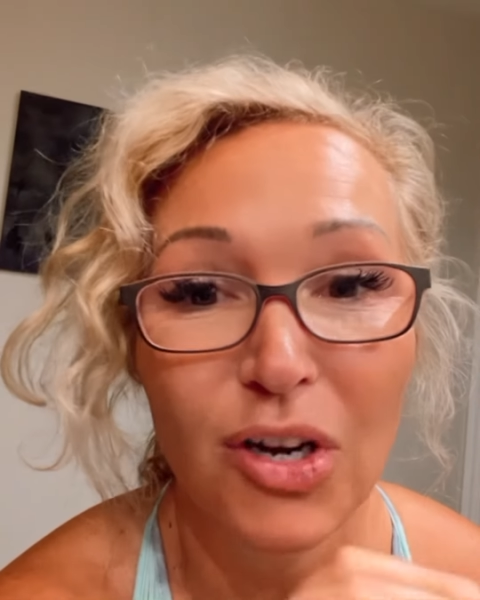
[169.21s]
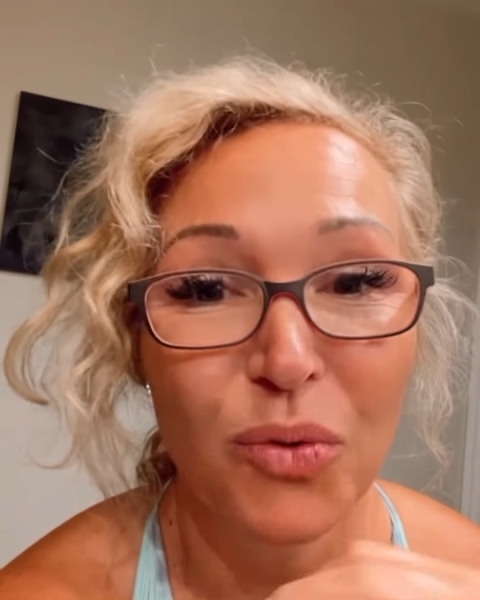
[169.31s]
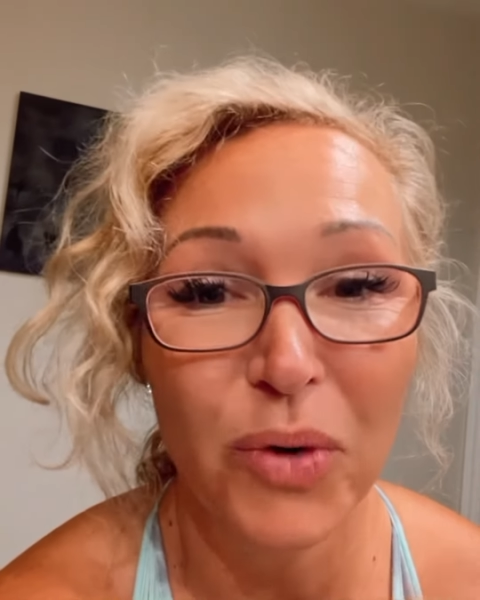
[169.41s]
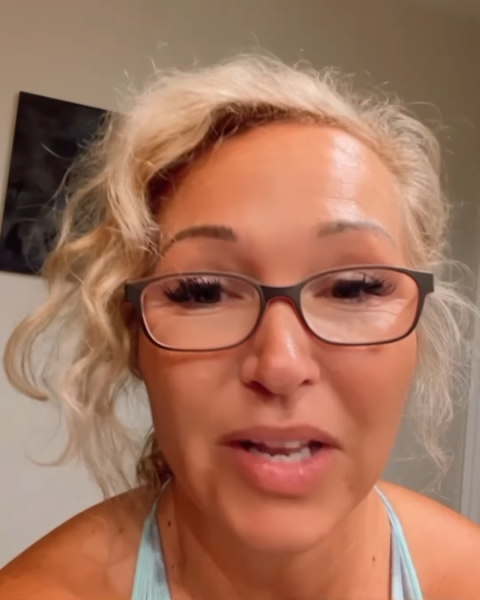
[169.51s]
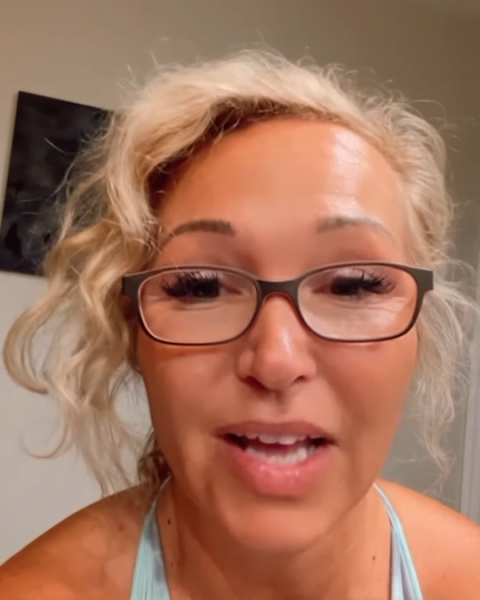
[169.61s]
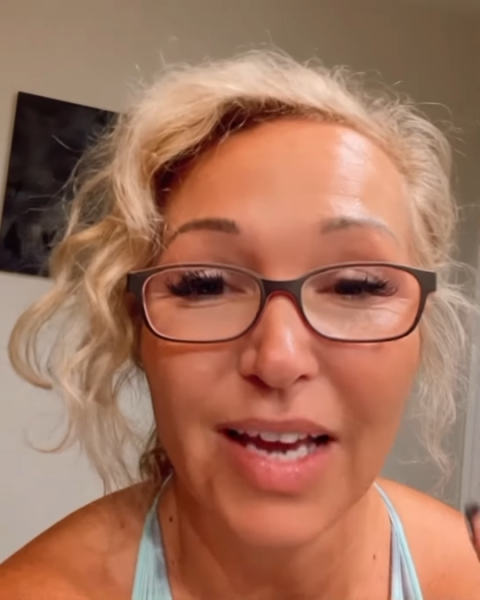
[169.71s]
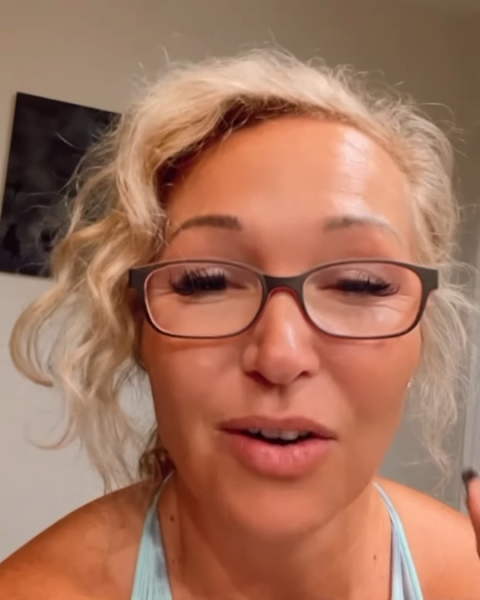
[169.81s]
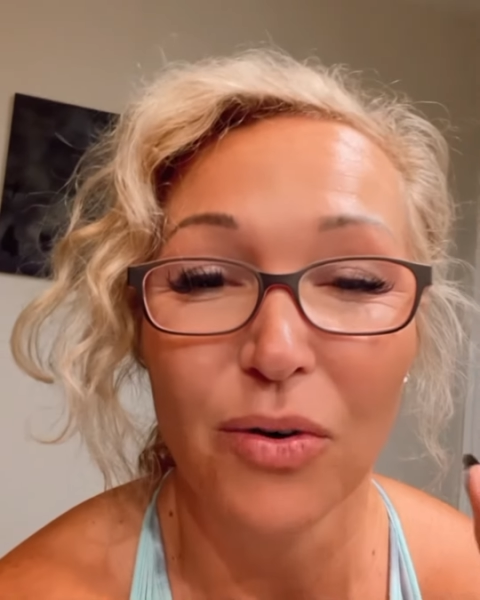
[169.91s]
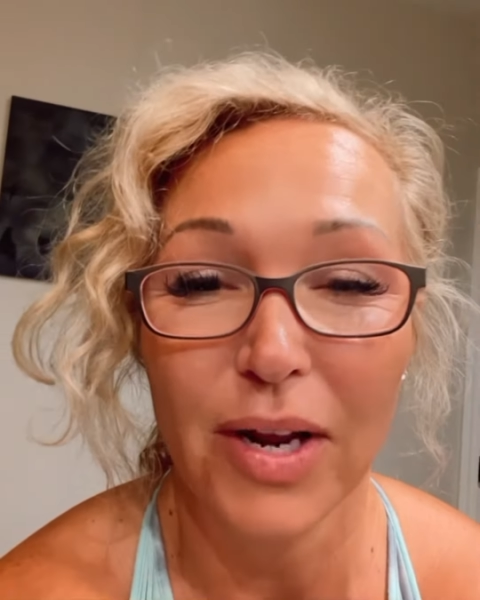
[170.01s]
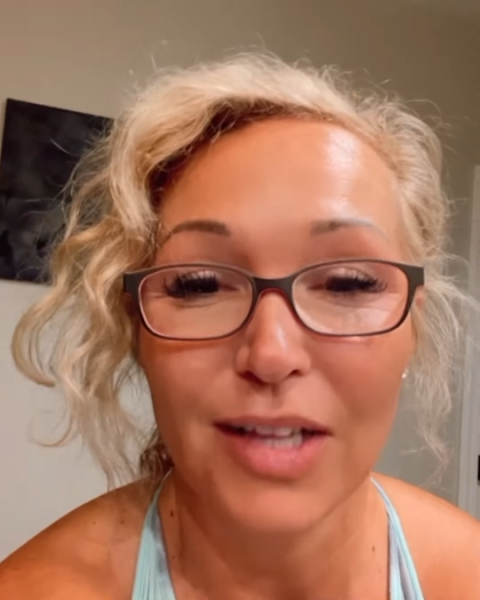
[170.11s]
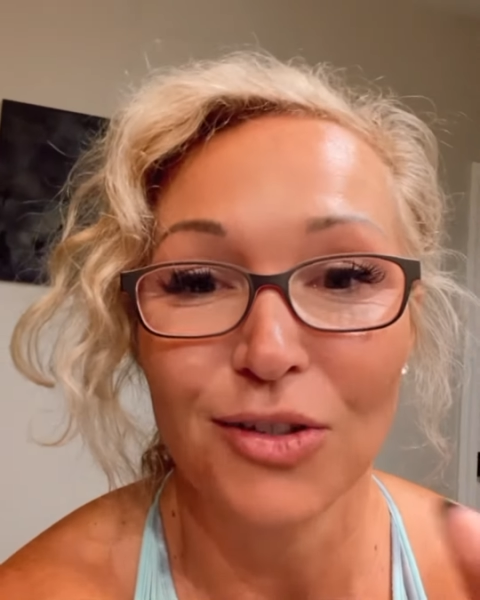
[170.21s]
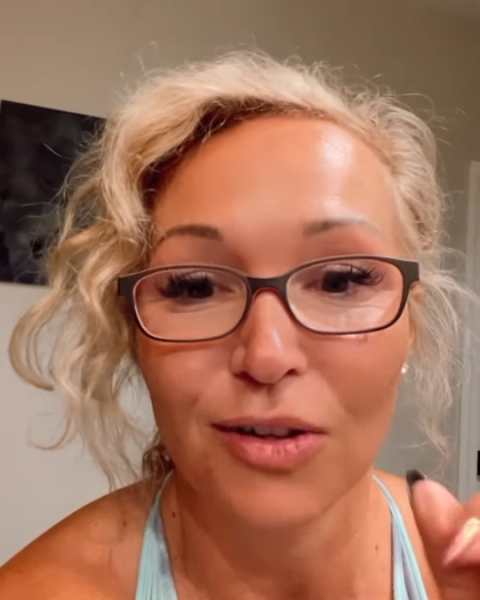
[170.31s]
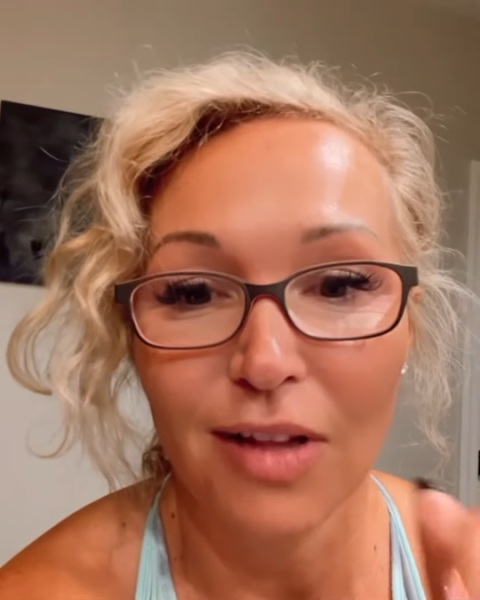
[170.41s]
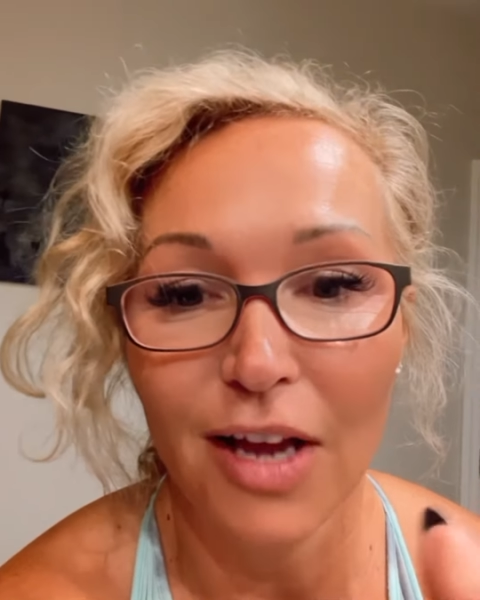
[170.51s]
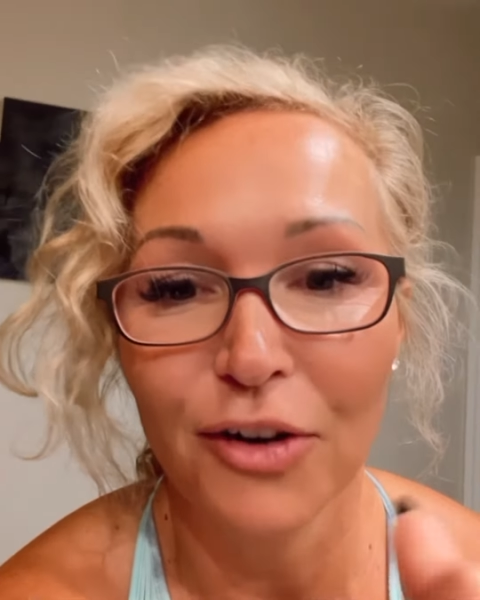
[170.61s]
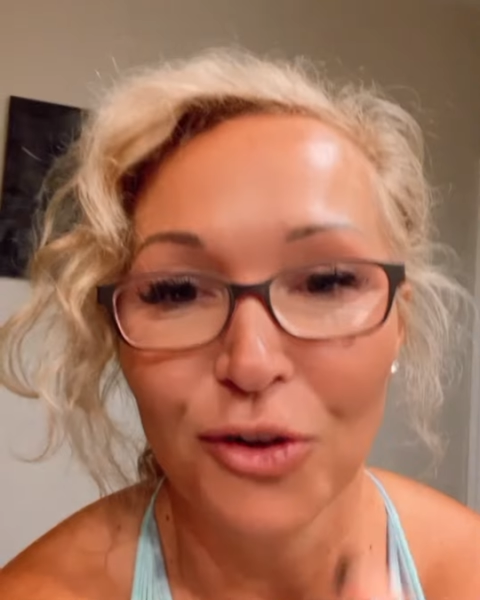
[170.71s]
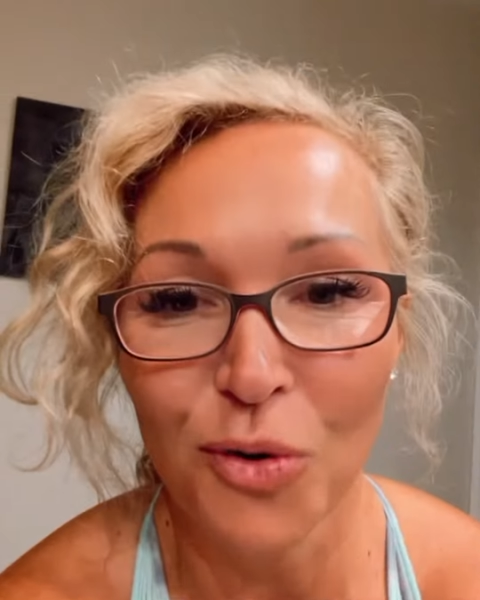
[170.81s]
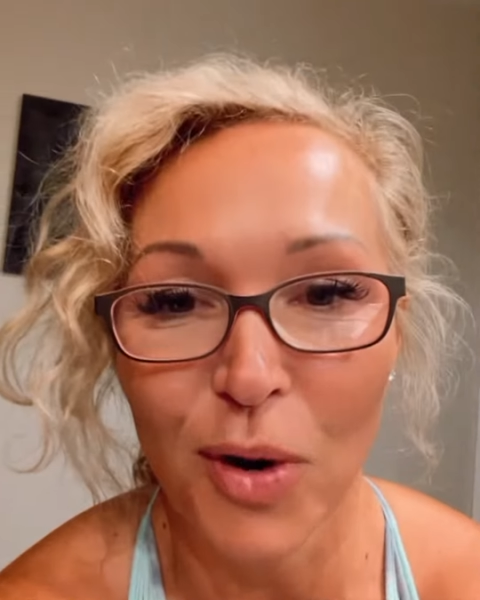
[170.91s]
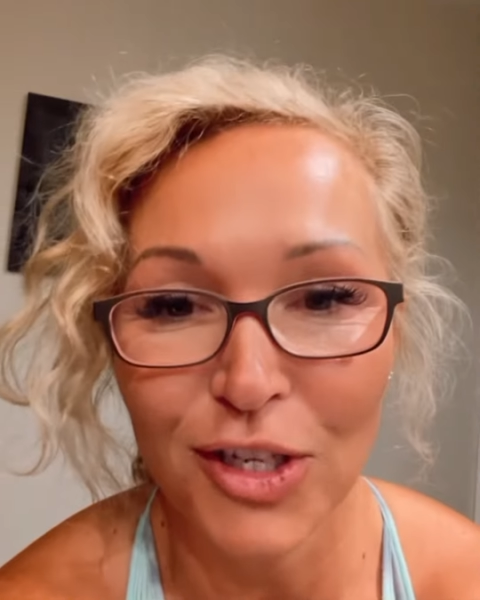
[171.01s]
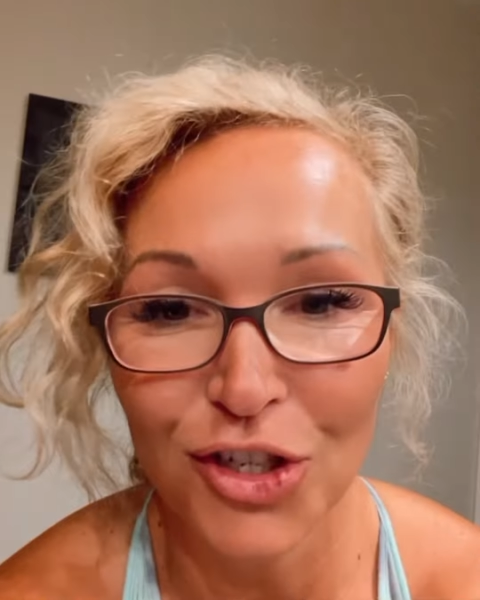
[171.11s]
Read that, it'll answer a lot of your
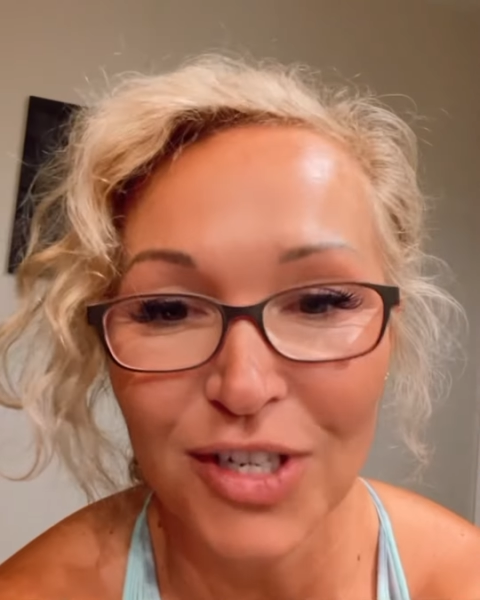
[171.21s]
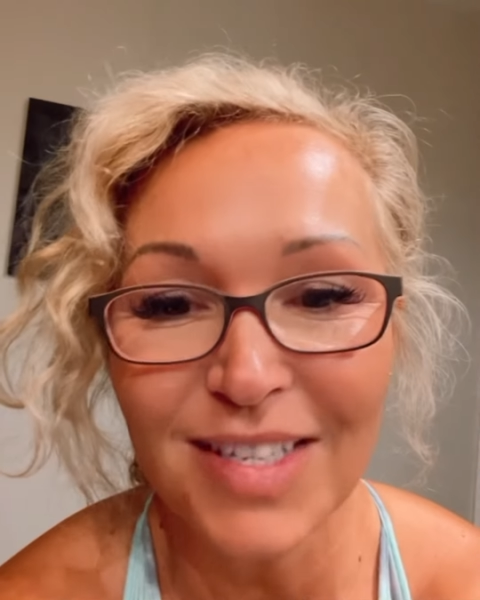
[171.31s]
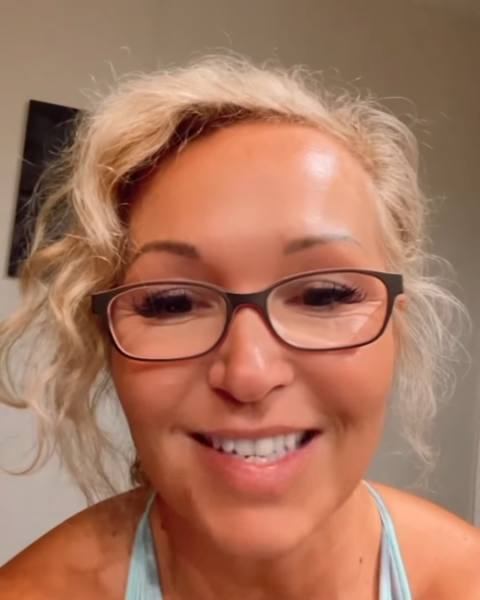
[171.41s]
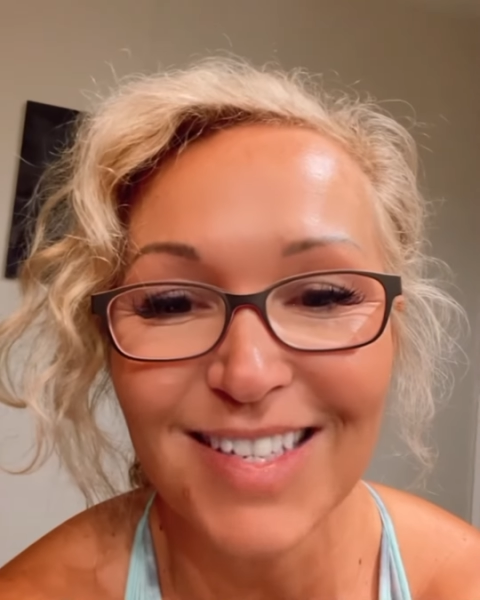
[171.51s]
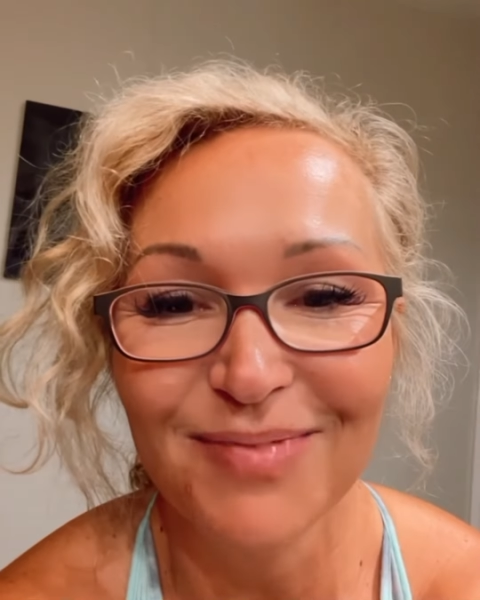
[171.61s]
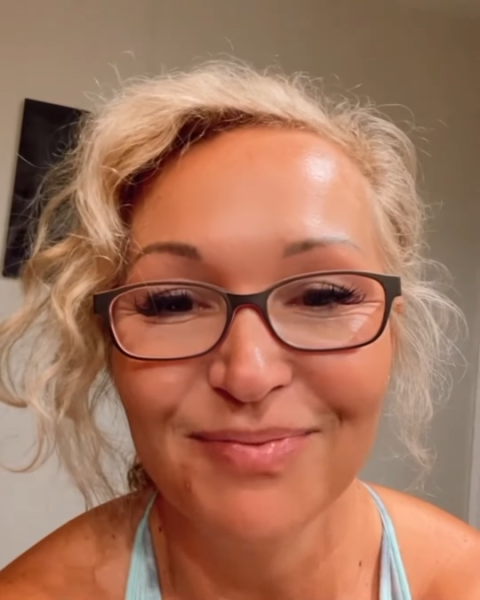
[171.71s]
questions.